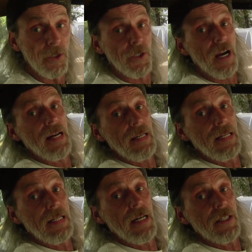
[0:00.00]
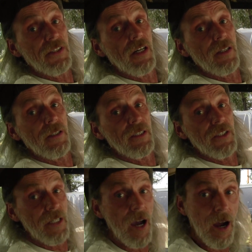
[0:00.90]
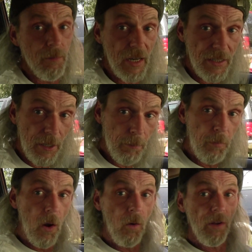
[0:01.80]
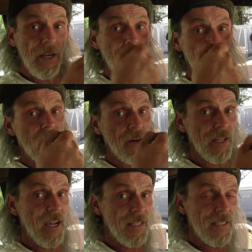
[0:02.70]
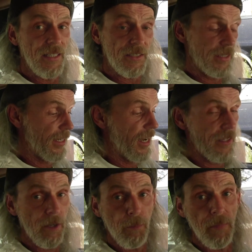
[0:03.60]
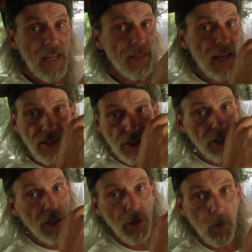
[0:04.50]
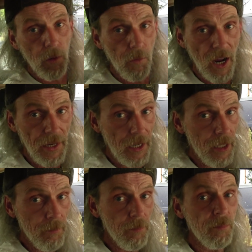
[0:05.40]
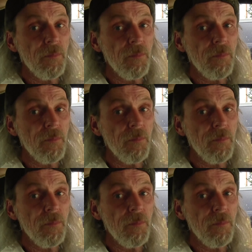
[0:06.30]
trying to get that sucker to stop, and they're pulling up on it like this, and yeah, they'll bend that steering wheel right up.